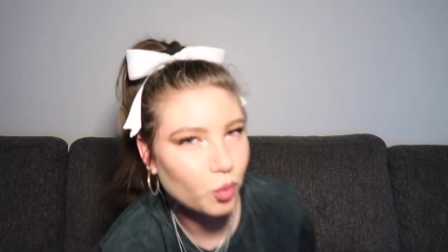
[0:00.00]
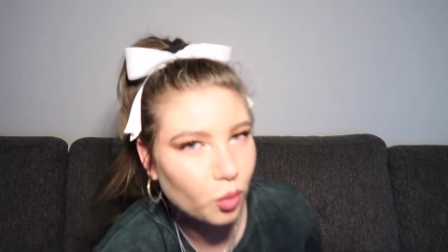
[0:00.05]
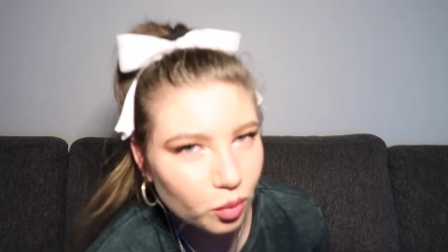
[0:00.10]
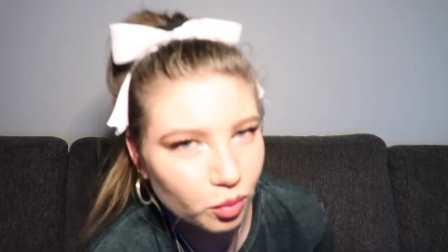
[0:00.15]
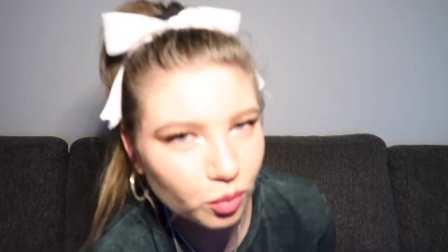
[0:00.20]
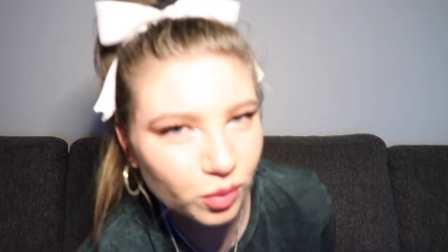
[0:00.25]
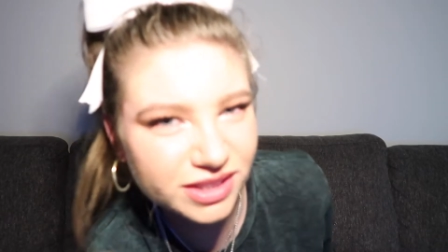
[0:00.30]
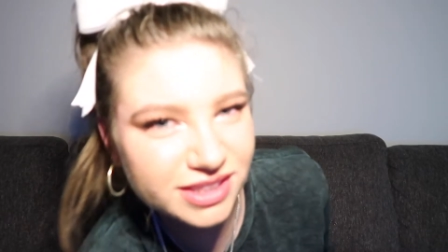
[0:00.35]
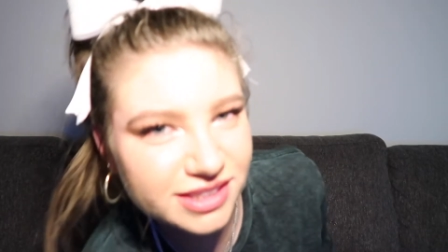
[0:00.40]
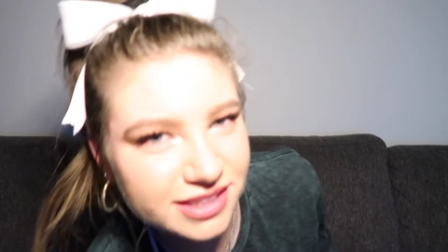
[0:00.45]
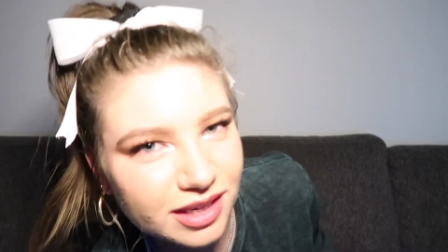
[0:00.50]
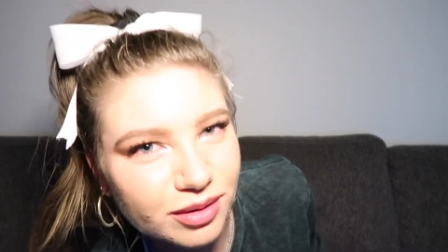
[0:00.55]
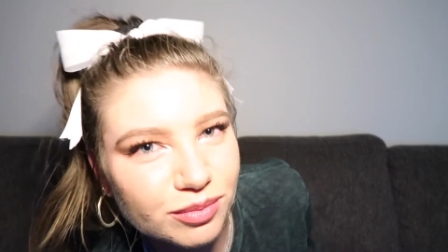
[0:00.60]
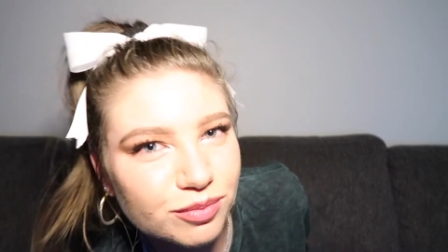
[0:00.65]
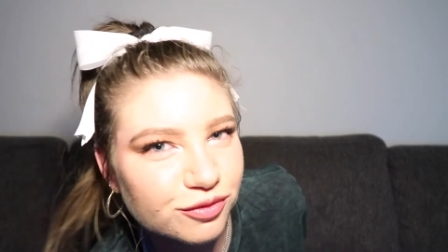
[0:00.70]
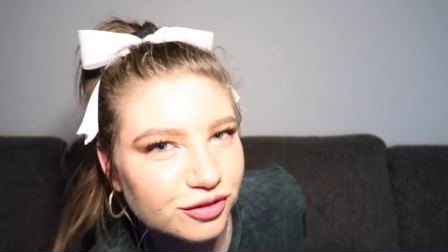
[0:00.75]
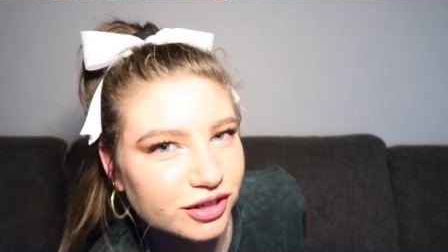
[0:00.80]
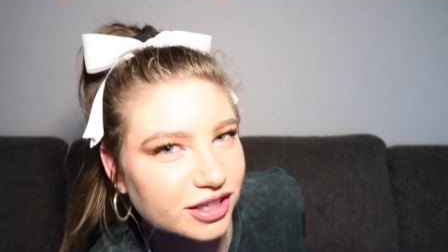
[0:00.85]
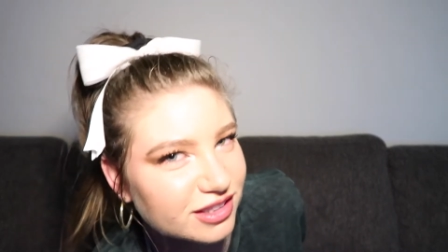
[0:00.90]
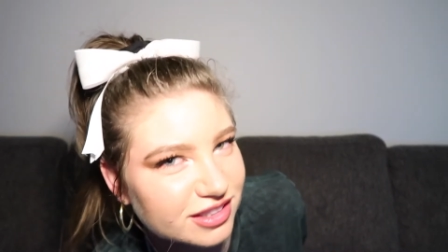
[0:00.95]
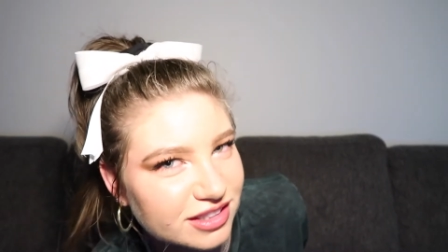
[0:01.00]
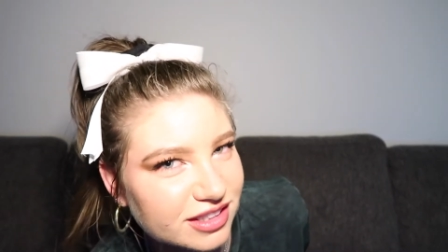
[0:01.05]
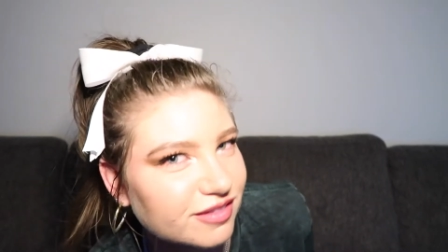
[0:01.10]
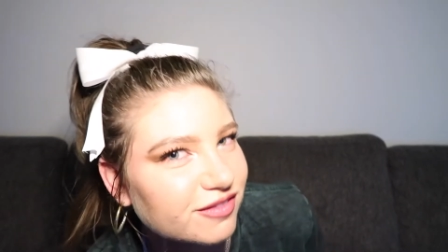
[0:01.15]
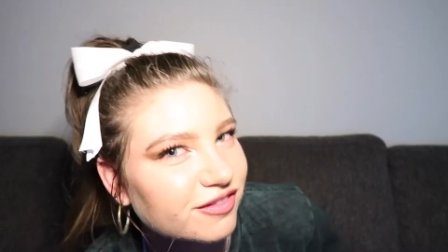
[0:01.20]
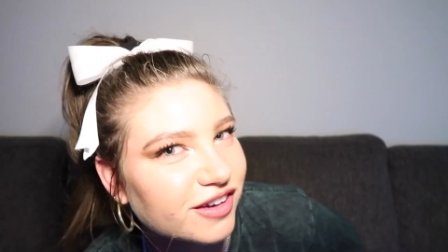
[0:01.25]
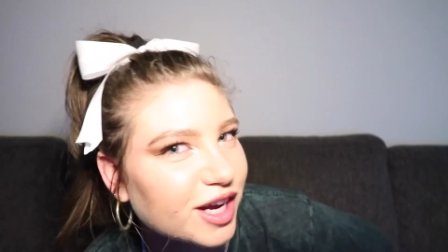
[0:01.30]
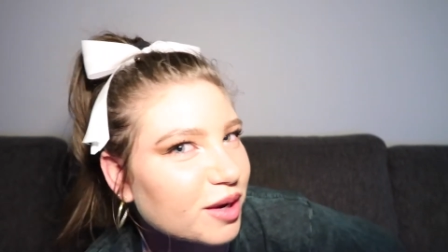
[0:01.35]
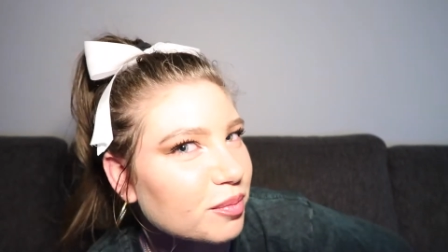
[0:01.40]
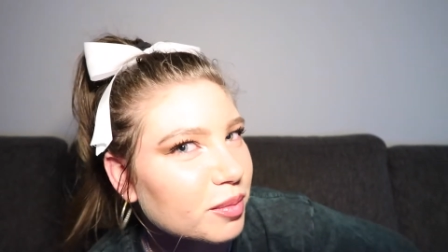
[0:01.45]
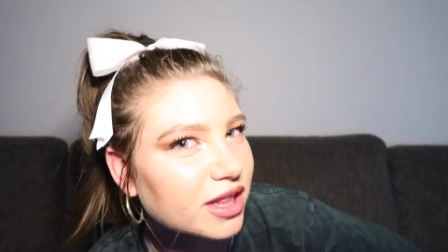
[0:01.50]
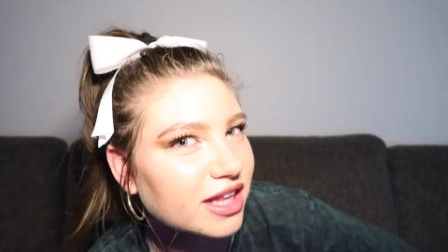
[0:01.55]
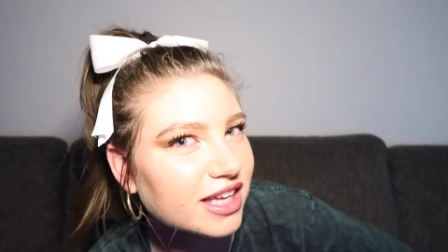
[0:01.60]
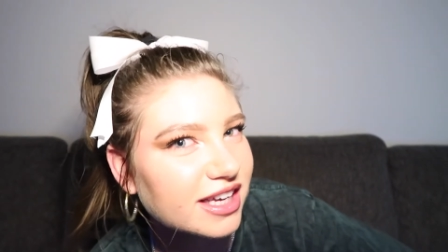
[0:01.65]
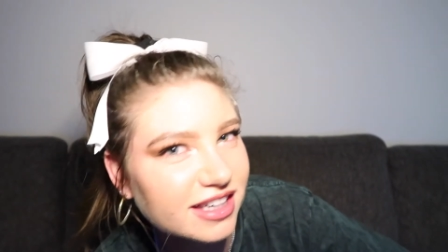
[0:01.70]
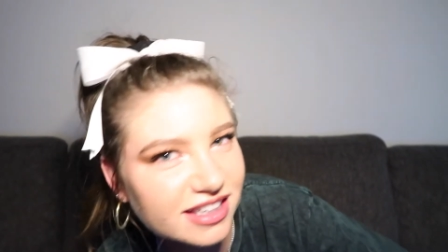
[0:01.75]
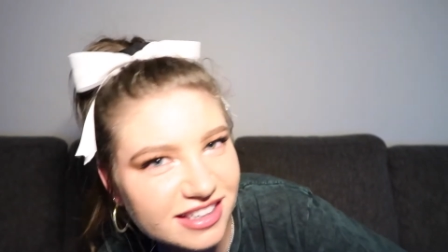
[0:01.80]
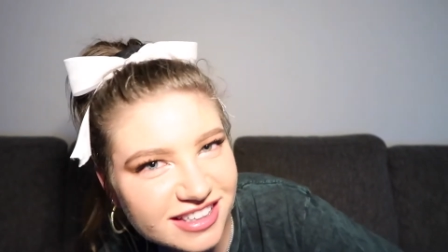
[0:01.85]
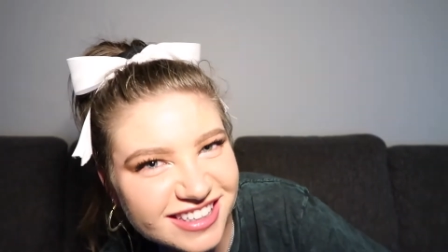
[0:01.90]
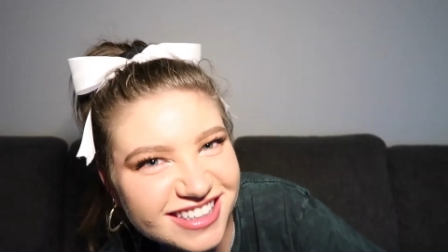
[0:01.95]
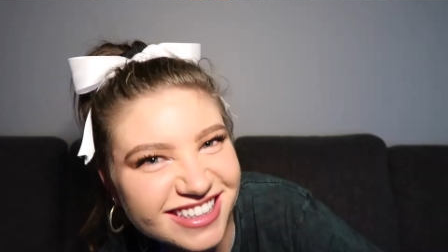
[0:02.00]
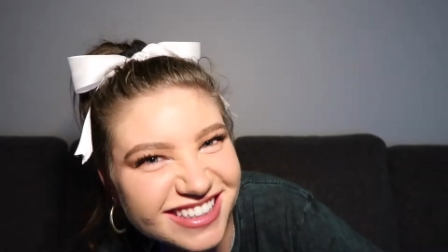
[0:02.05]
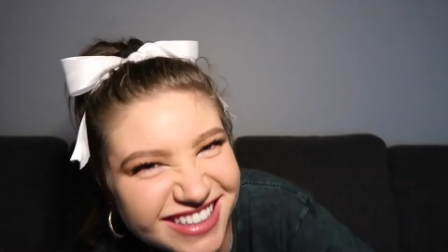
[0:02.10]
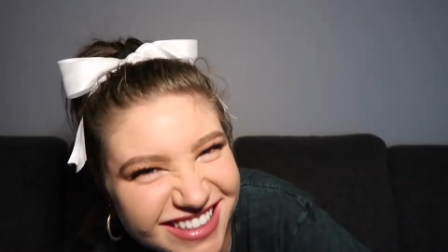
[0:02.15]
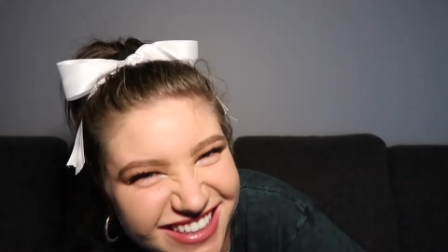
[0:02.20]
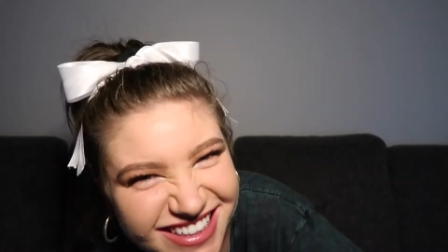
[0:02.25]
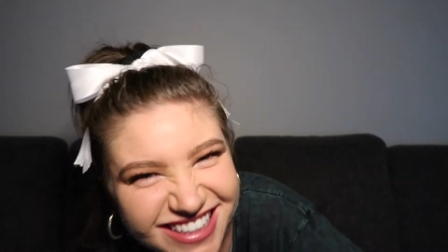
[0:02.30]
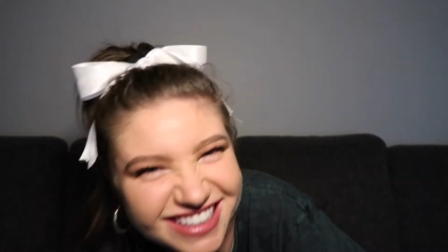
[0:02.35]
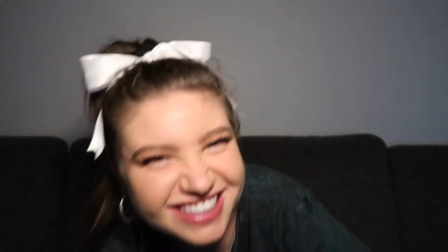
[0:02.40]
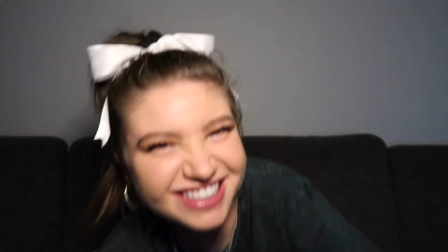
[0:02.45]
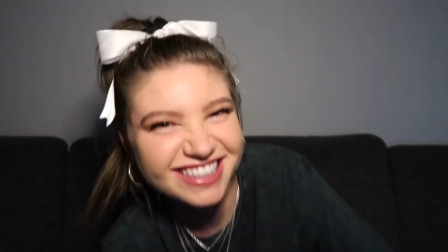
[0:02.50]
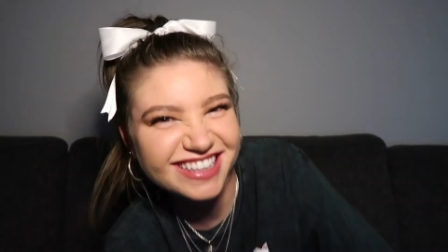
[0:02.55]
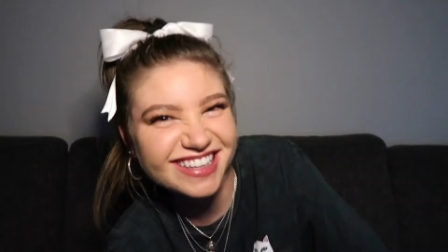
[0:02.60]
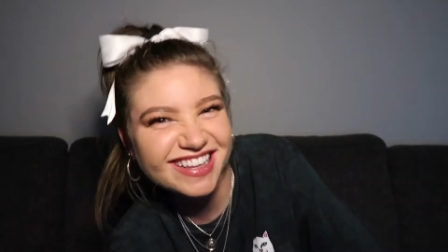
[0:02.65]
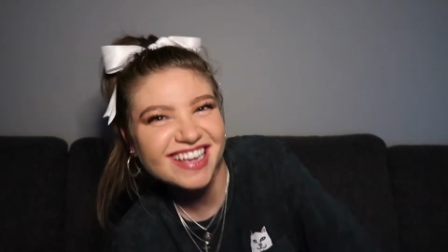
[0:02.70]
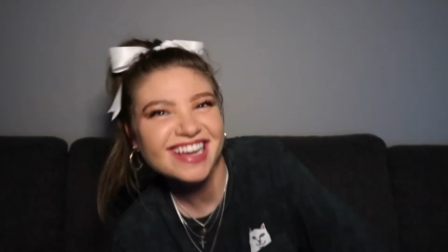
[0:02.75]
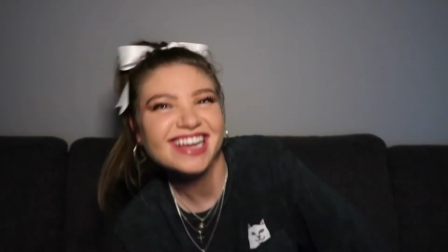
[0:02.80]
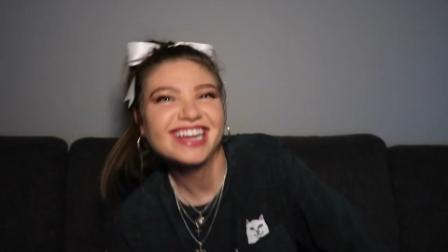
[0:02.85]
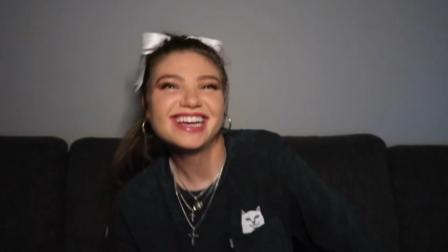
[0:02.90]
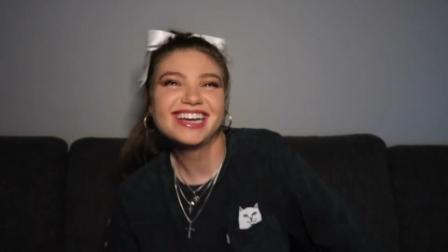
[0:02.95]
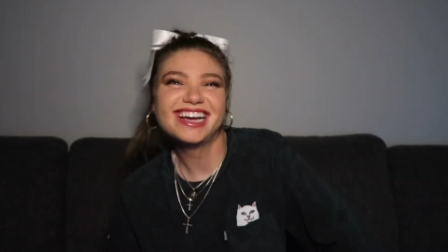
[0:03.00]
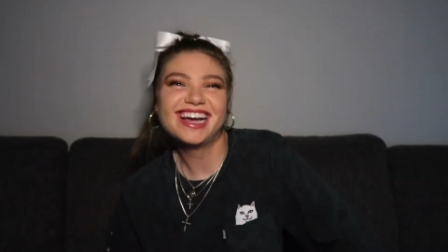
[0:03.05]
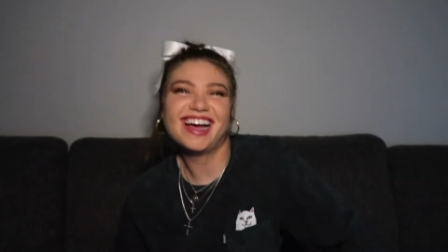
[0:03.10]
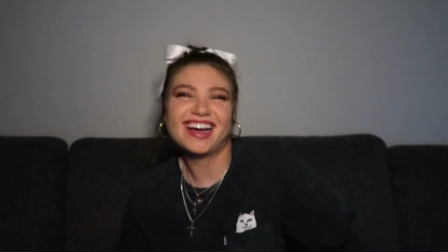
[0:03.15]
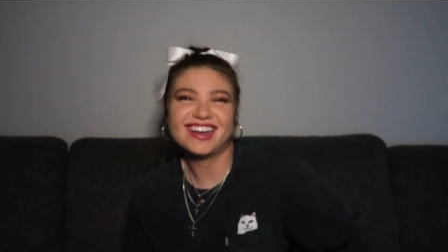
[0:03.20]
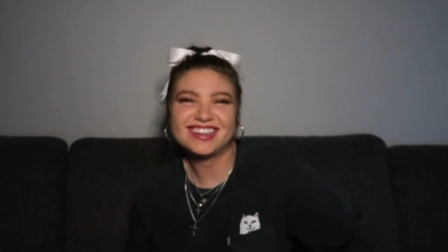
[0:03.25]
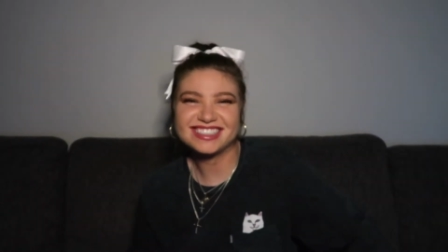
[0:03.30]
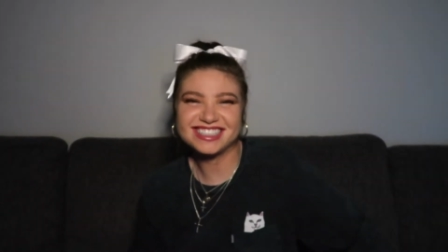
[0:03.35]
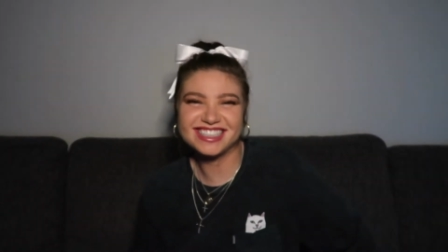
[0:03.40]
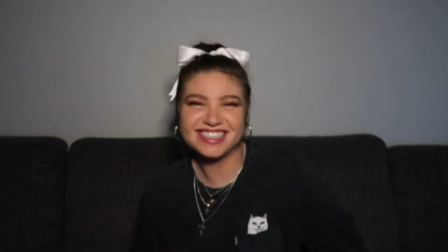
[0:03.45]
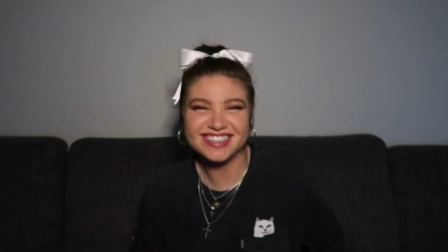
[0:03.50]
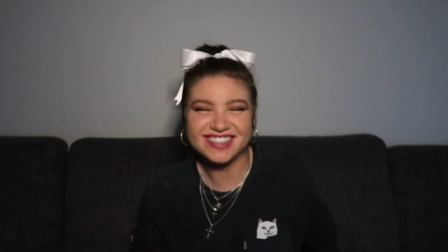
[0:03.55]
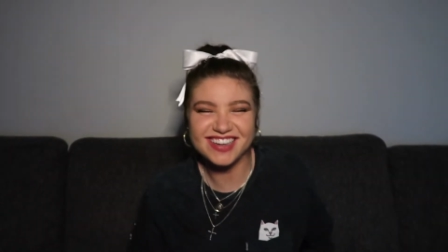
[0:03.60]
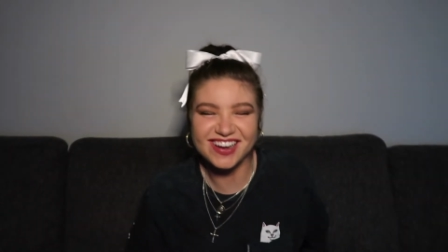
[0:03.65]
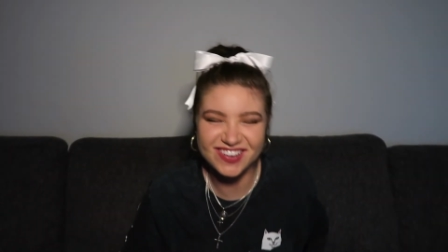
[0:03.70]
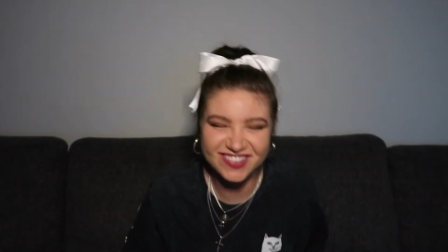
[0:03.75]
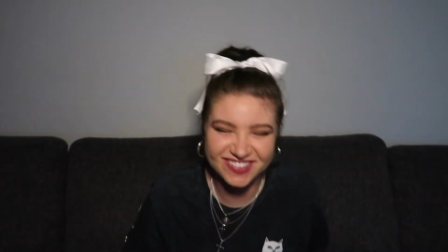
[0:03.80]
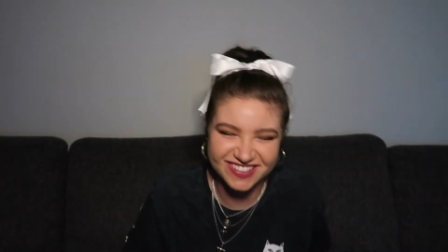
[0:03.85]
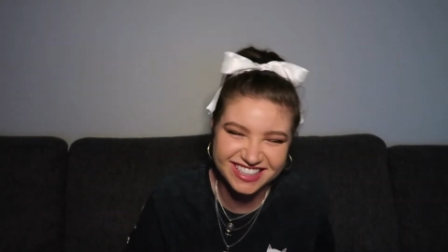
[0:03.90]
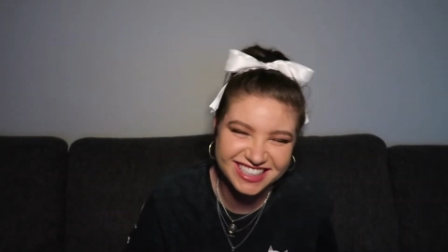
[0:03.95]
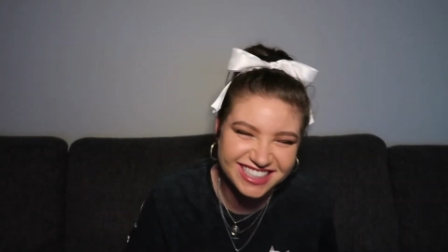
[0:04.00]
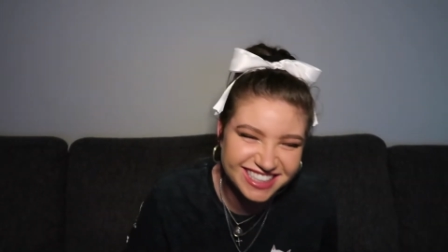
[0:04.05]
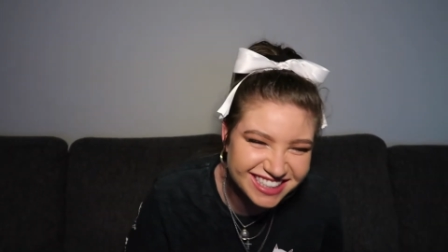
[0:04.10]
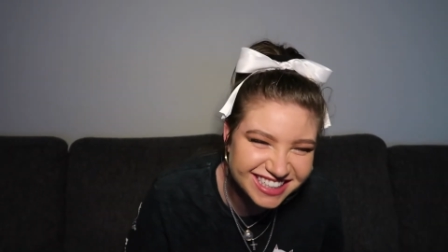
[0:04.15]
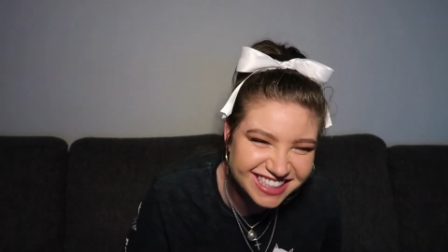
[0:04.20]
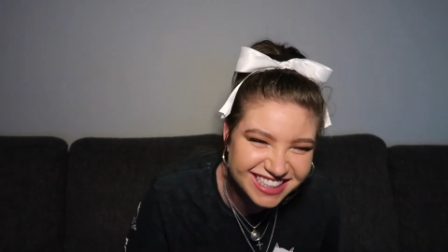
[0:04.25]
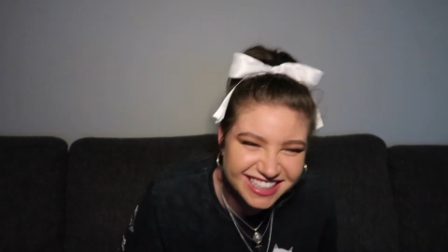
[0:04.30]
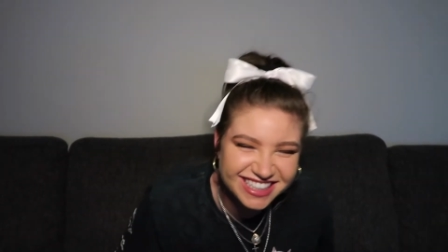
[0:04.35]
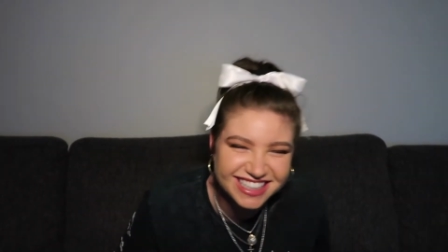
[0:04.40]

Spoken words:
What's up, friends and family? How's it going?